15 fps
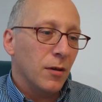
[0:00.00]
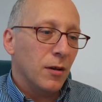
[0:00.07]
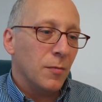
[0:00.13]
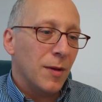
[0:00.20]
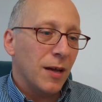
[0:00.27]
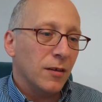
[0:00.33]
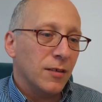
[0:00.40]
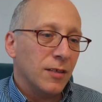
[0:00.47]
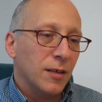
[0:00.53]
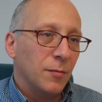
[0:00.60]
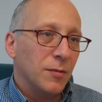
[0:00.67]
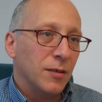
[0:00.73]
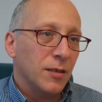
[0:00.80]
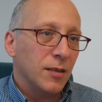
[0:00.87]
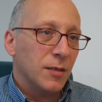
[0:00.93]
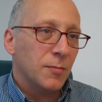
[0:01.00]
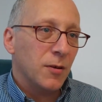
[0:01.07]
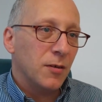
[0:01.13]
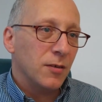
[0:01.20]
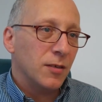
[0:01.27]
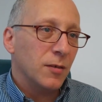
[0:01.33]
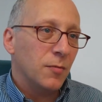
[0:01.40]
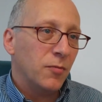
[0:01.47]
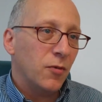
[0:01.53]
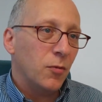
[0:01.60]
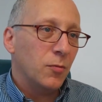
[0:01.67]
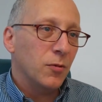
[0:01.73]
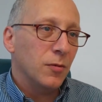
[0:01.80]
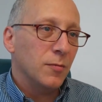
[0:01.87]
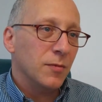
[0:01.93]
about somebody experiencing
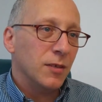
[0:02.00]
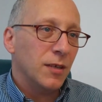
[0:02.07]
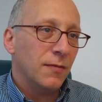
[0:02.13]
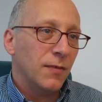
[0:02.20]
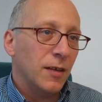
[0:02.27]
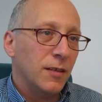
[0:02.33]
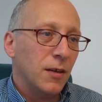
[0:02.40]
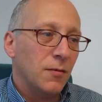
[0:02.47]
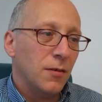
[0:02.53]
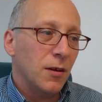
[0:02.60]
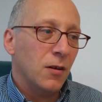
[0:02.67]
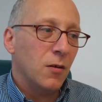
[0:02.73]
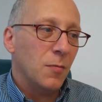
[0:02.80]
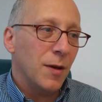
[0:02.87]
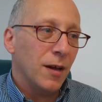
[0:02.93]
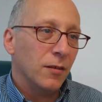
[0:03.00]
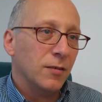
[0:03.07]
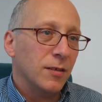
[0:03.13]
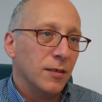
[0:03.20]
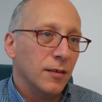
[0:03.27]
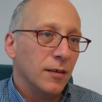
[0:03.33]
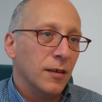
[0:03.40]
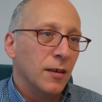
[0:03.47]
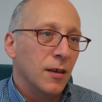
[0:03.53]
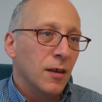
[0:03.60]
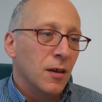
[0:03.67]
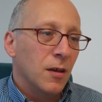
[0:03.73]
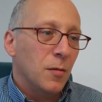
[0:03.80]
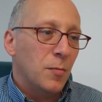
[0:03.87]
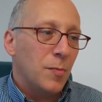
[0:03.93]
problems if they don't know about it.
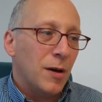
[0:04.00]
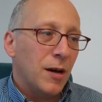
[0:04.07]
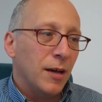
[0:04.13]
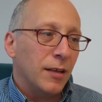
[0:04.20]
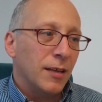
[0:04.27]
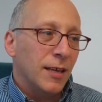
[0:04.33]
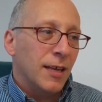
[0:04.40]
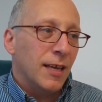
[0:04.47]
But